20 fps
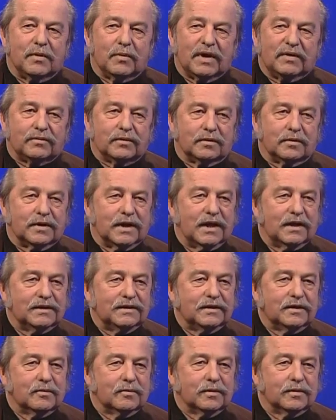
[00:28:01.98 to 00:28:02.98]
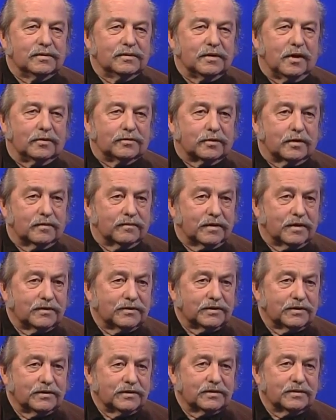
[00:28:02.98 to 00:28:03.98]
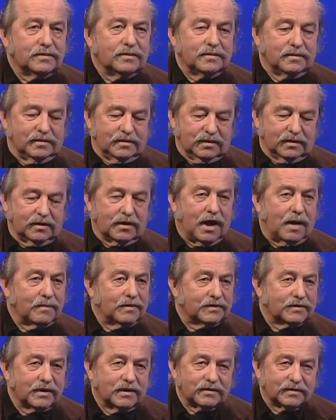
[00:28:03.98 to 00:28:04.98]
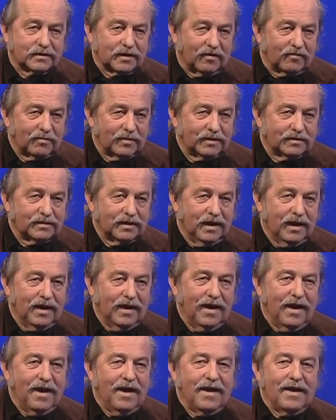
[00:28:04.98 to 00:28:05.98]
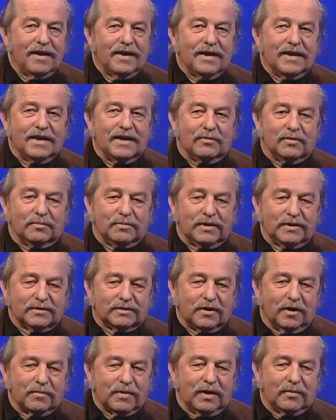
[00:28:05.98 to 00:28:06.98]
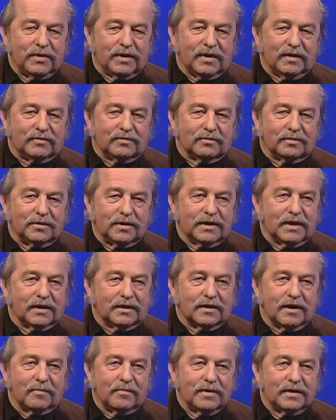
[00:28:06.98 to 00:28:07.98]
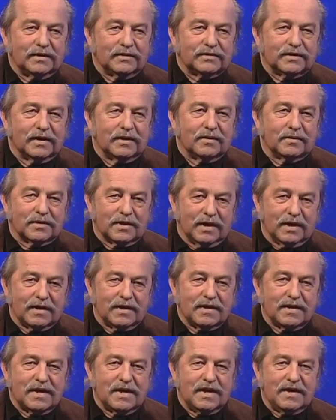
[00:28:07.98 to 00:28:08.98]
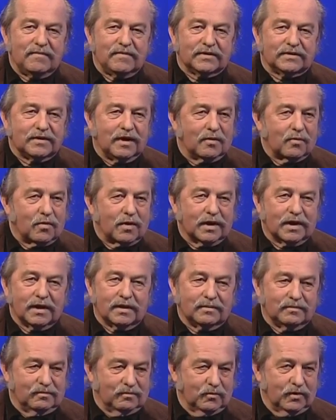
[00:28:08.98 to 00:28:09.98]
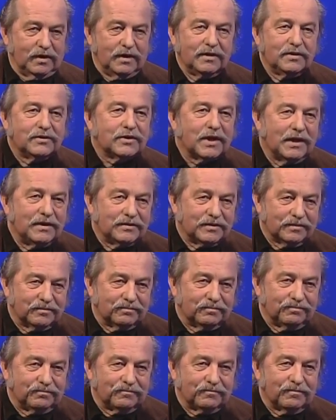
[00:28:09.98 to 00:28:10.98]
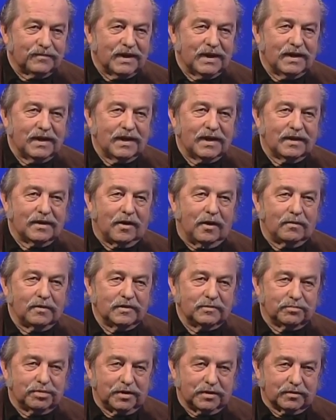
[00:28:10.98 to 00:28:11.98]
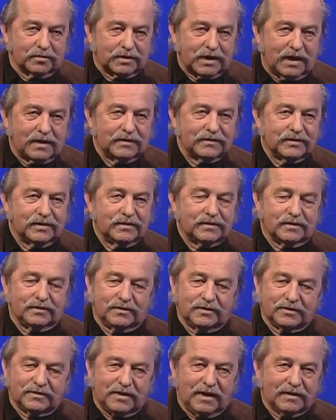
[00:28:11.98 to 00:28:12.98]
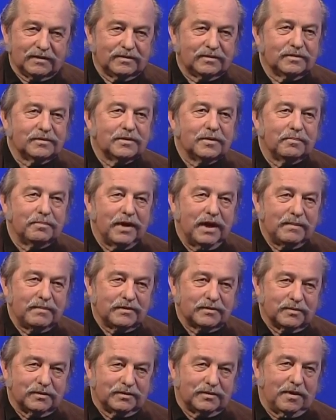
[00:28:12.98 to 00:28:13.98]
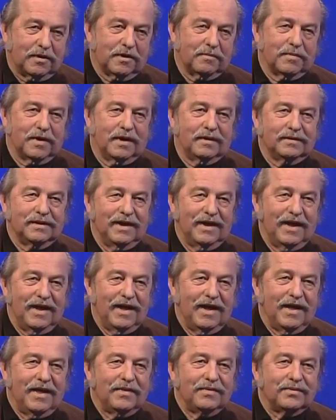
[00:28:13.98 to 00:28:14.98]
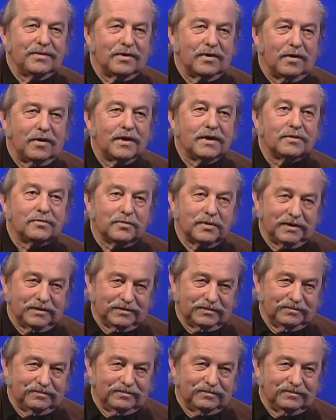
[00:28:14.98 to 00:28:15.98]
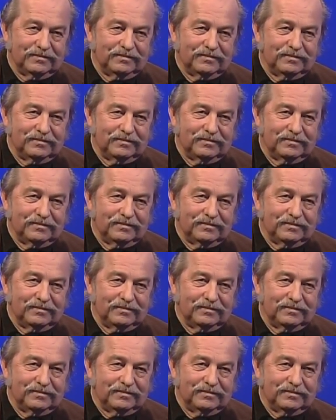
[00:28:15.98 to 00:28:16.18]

but we have to learn how to deal with alternative energies, common sense government, and what Mary's talking about, we got to look at government and say, okay, if it's not working, we need to change it. And all these political dynasties are just like the papers we're talking about. They're all at risk.